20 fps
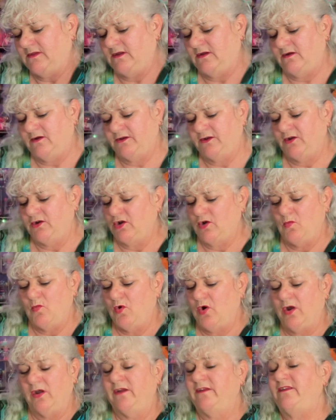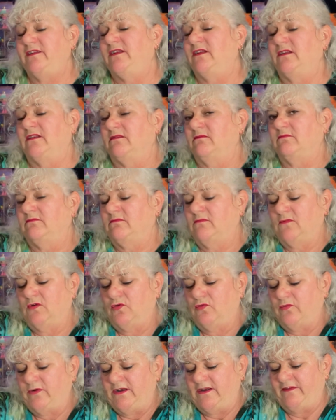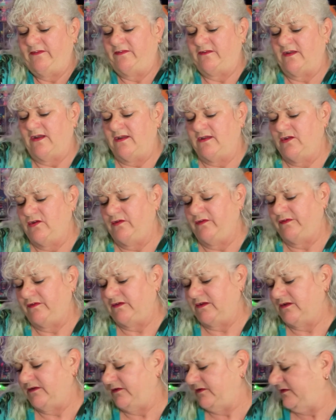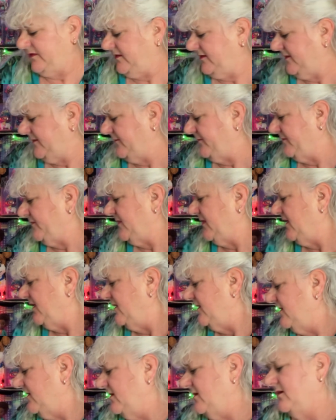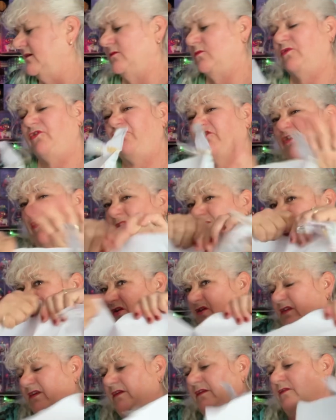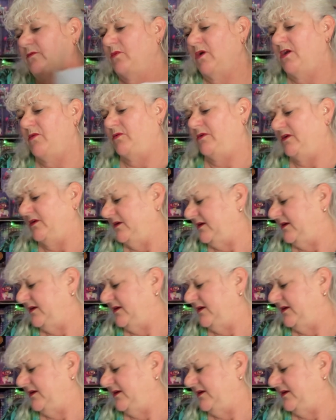I don't know why I didn't already start using it. We shall throw those away, we don't